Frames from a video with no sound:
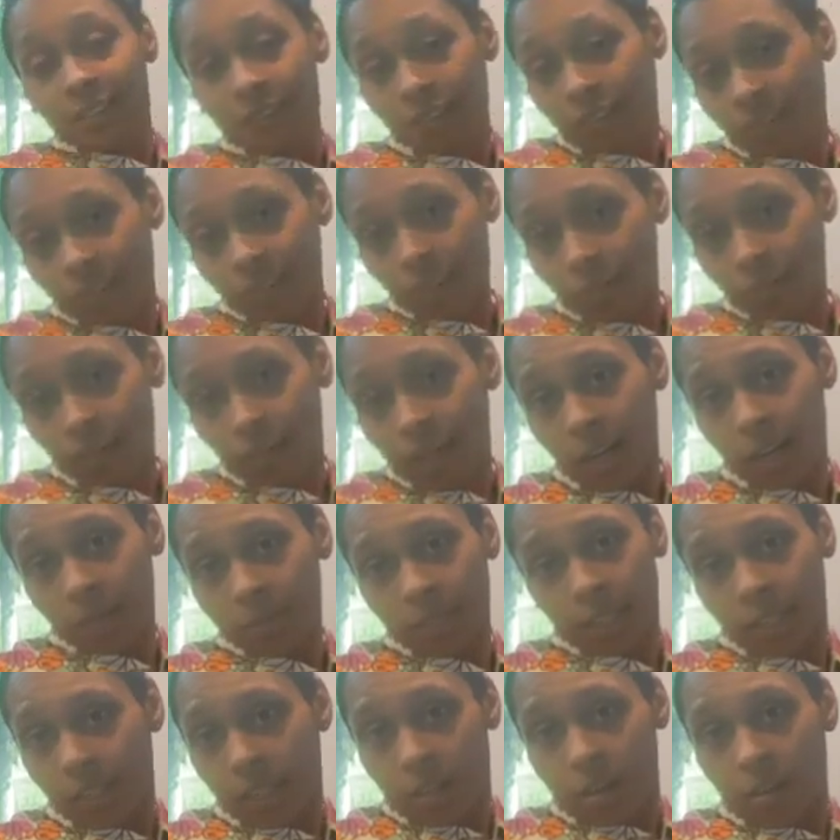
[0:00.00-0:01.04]
Sometimes
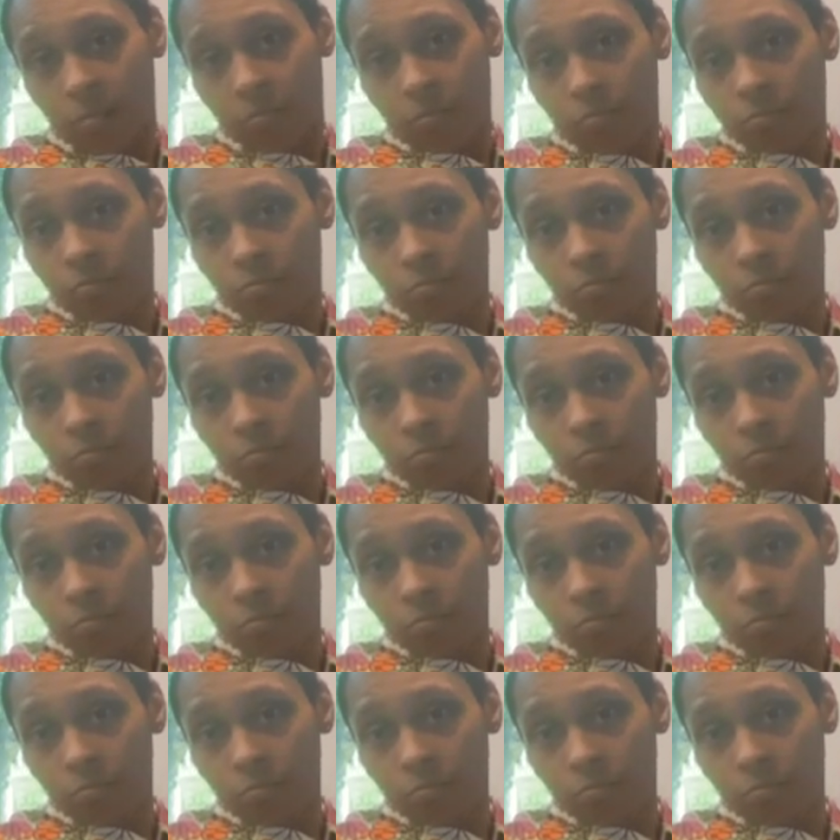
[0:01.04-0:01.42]
they don't.